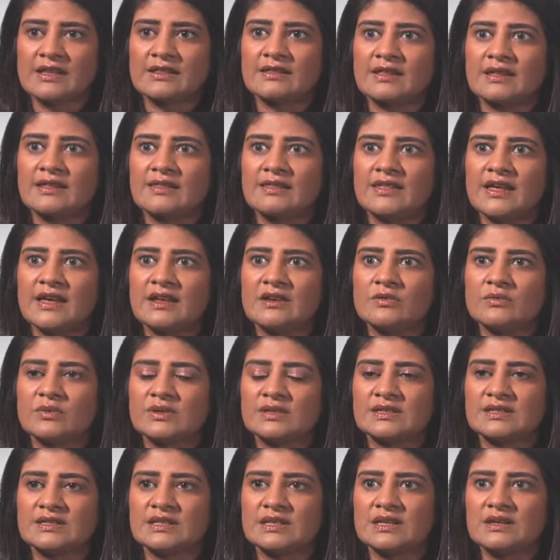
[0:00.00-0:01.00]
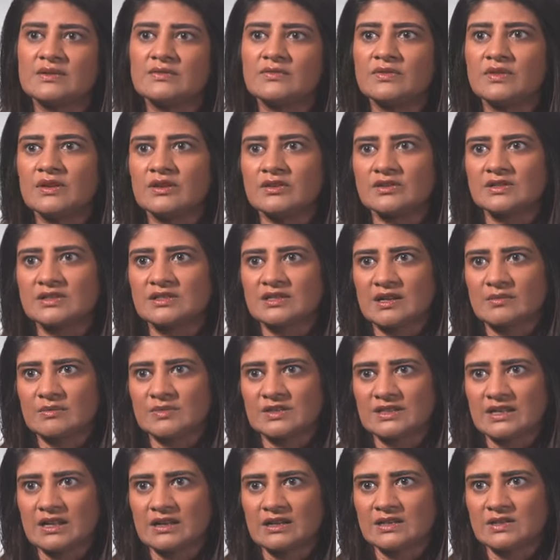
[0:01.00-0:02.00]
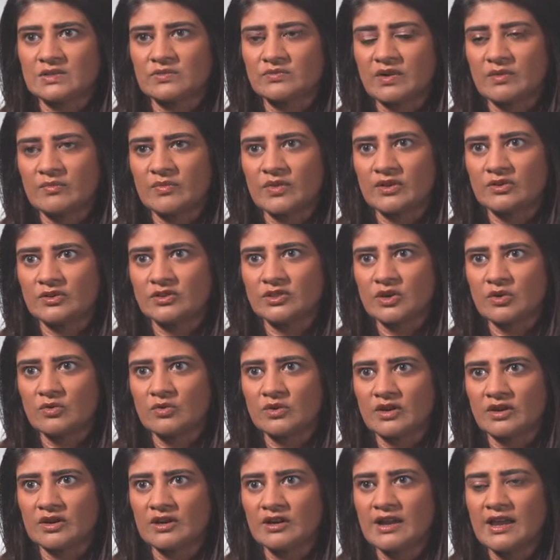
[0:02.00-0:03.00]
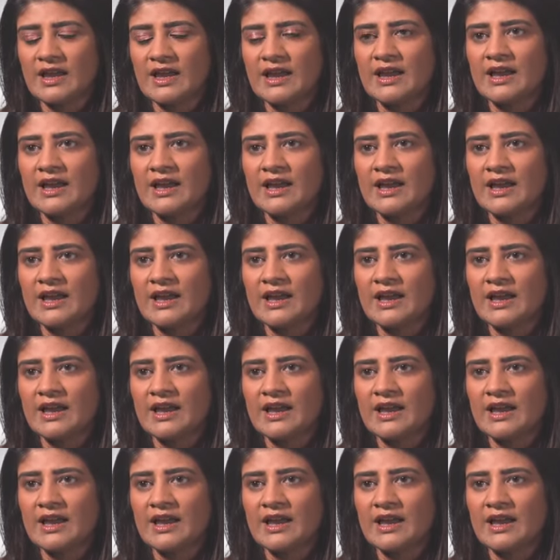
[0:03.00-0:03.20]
They then receive their stem cells from their donor,